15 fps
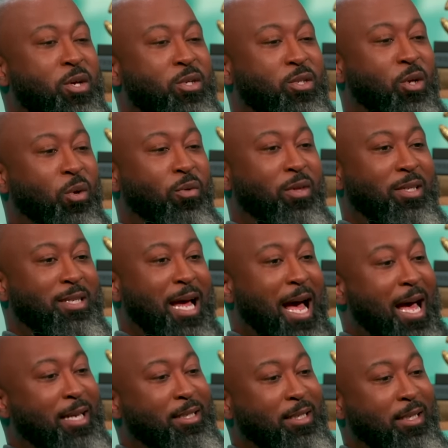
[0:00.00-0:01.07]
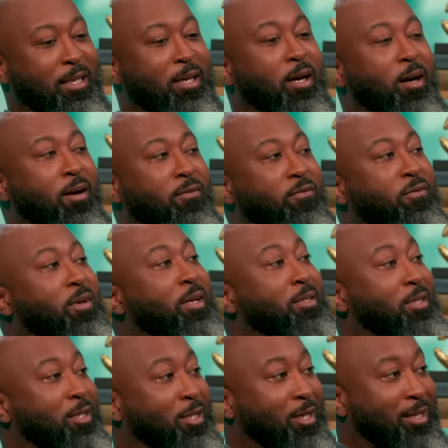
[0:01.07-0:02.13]
So this idea of
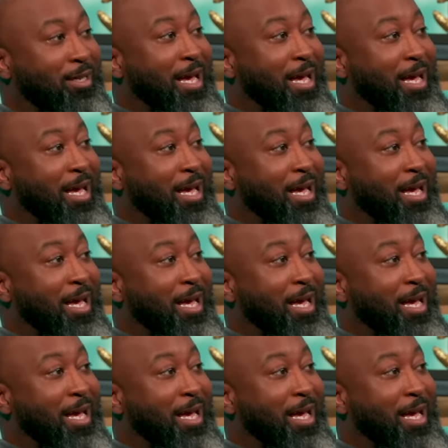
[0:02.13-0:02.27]
he's a good